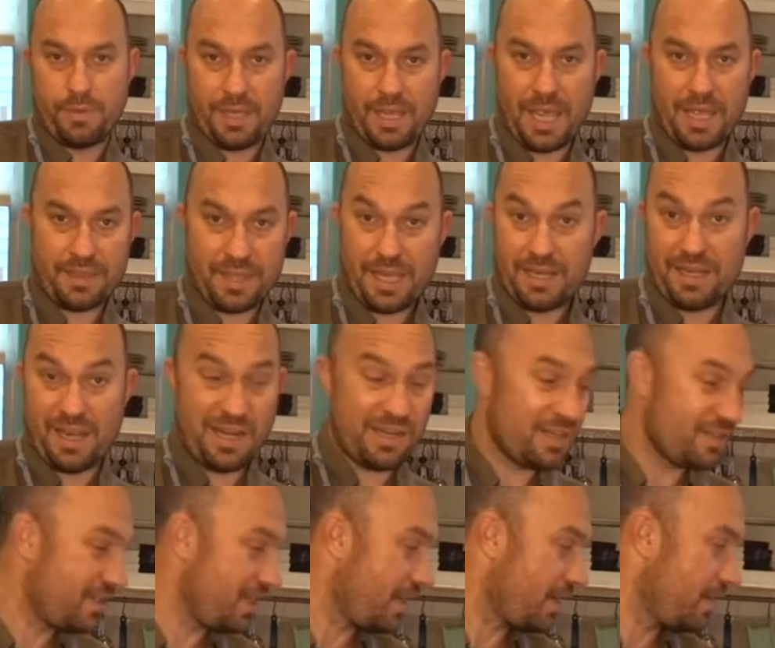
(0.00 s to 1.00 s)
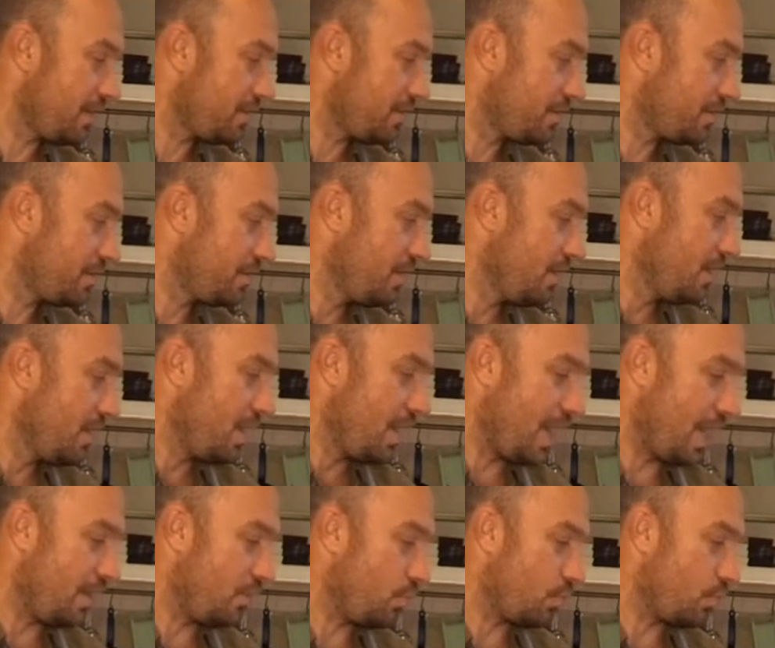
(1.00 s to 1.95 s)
at that 90 seconds, and